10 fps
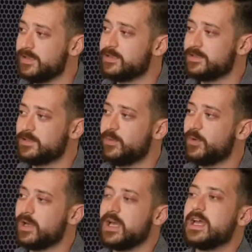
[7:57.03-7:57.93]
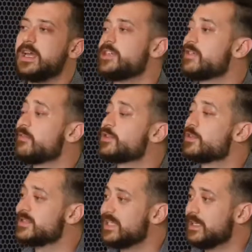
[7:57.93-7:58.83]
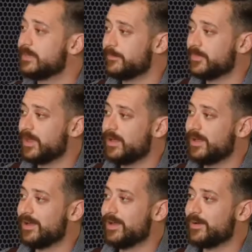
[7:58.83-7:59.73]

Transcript: He does his homework. He just never turns it in. Mm.